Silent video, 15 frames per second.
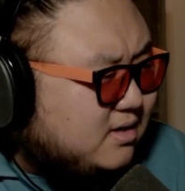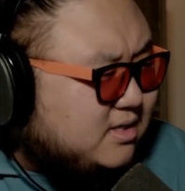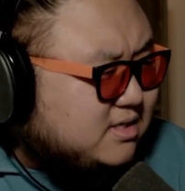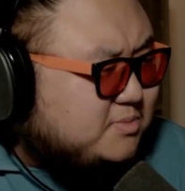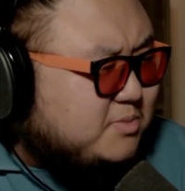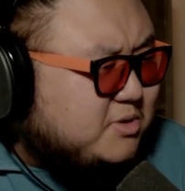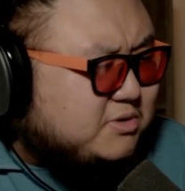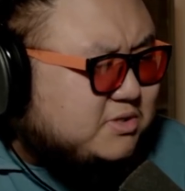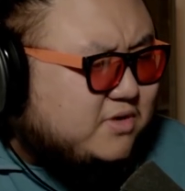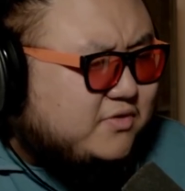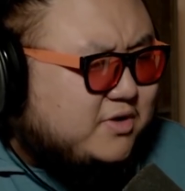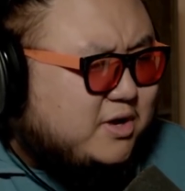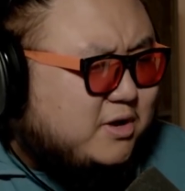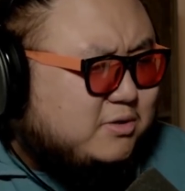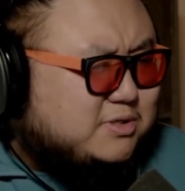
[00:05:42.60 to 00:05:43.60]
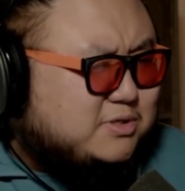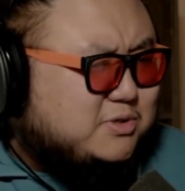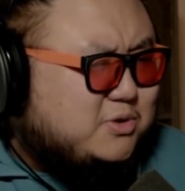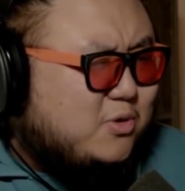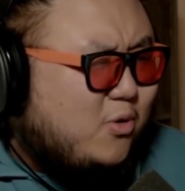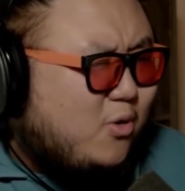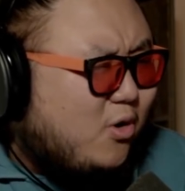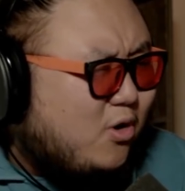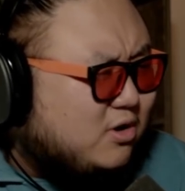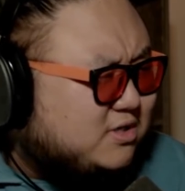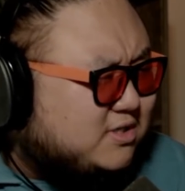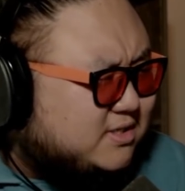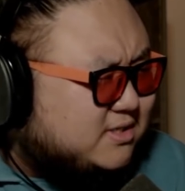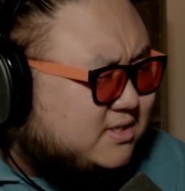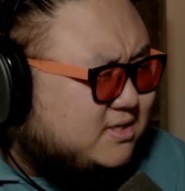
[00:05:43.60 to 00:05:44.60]
This music video is
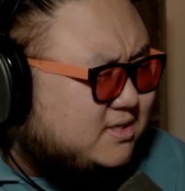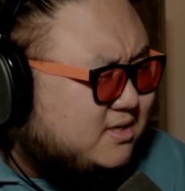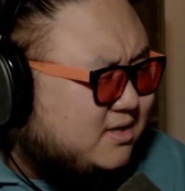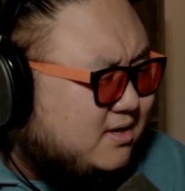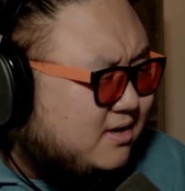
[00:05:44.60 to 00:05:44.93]
gorgeous.